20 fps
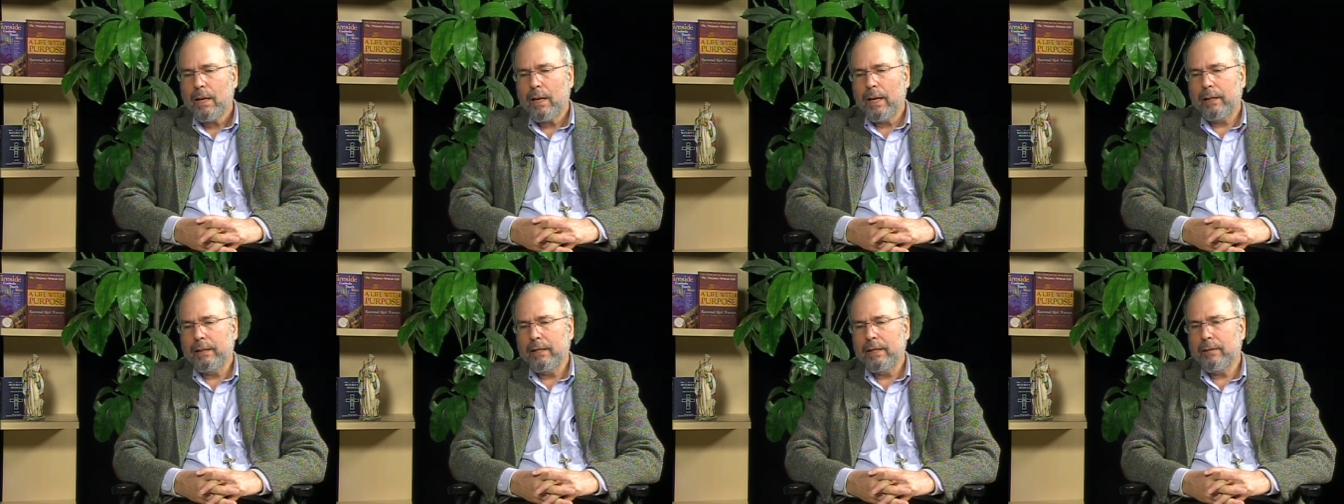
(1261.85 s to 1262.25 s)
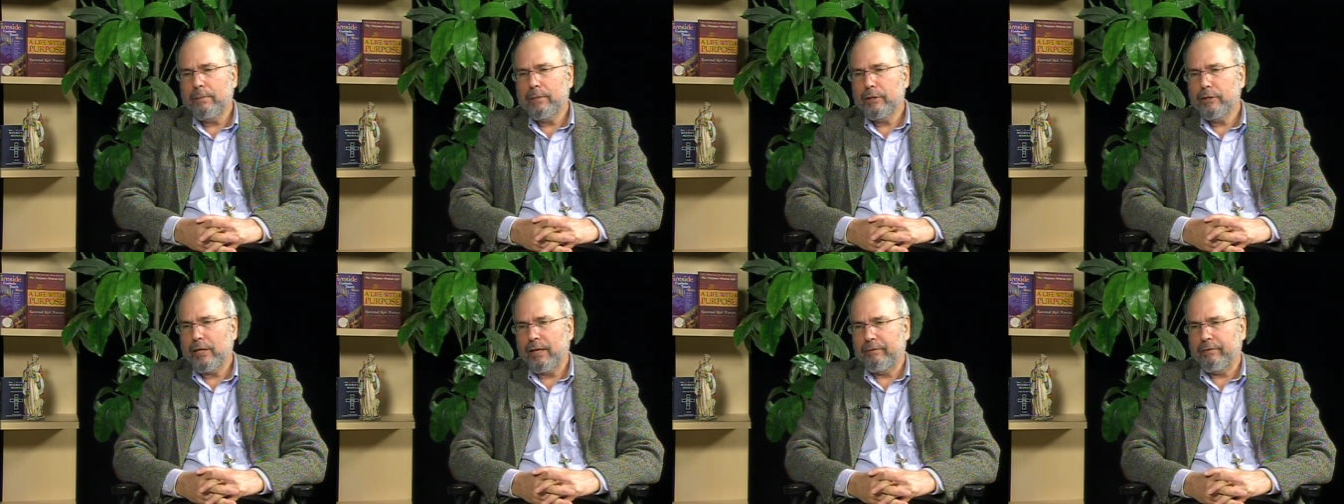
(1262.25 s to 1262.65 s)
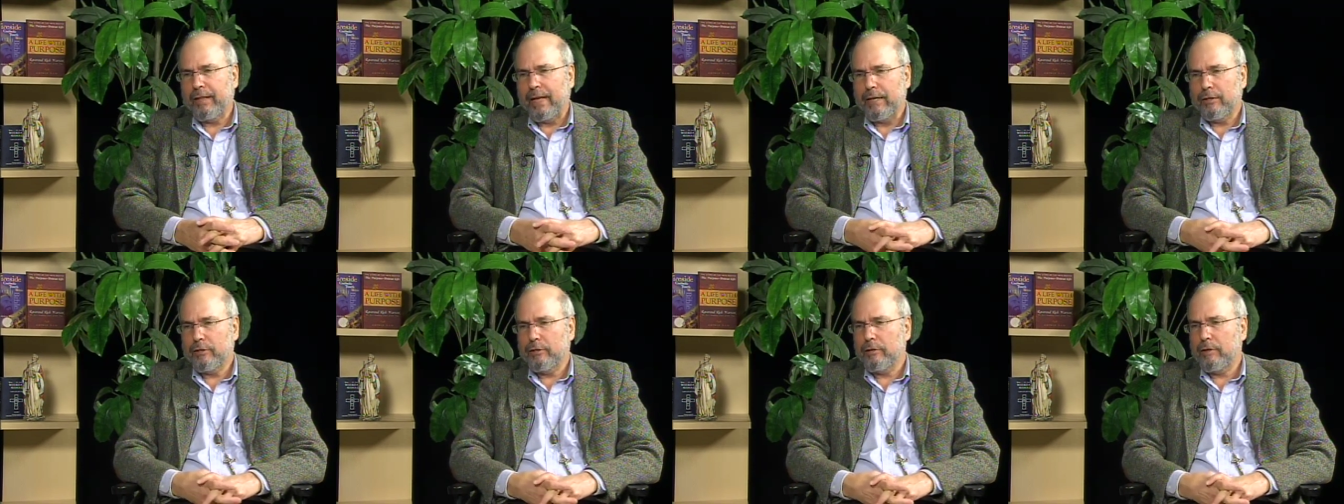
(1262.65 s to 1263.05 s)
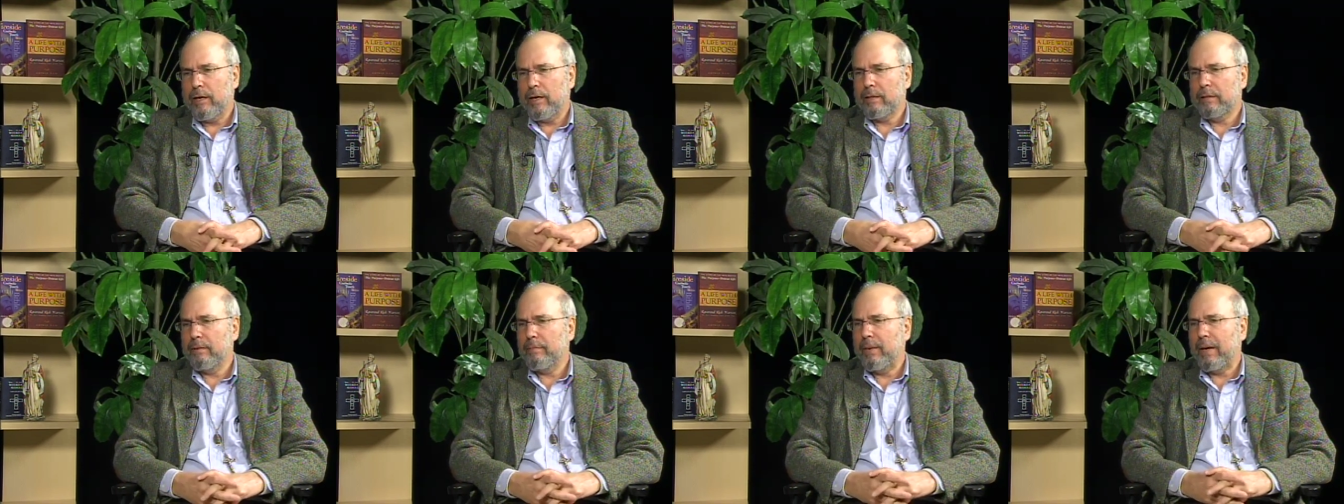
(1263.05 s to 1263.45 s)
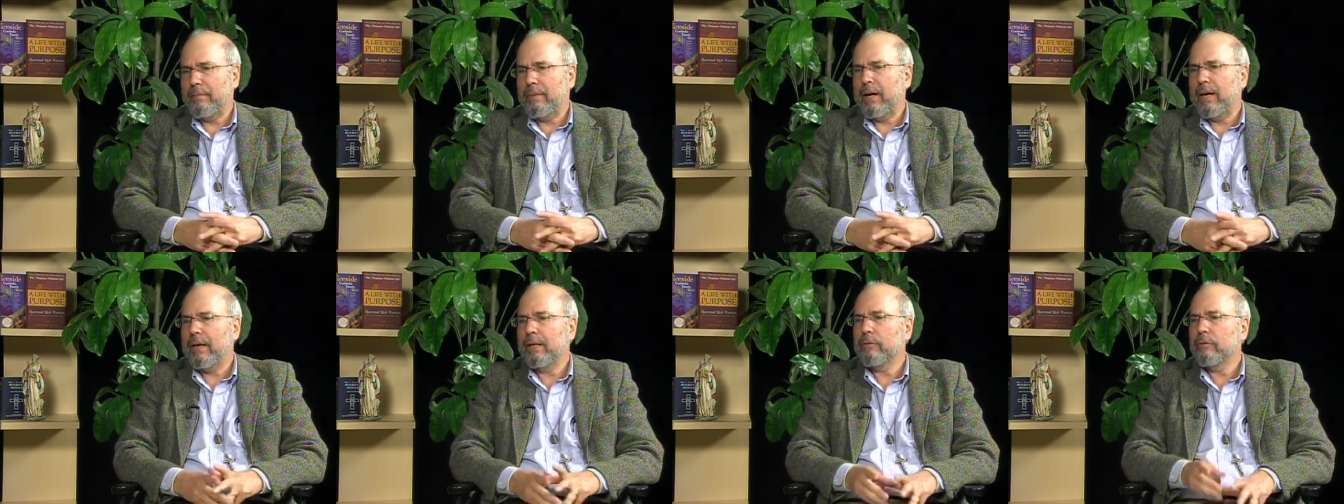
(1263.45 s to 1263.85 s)
uh, the image that flashed across in my
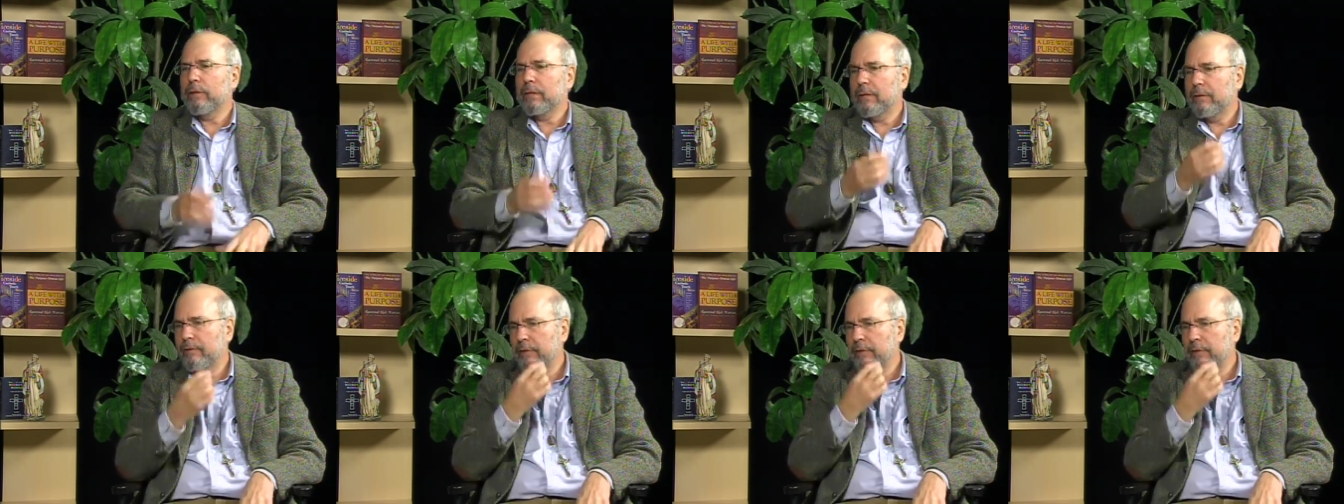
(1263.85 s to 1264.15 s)
mind was of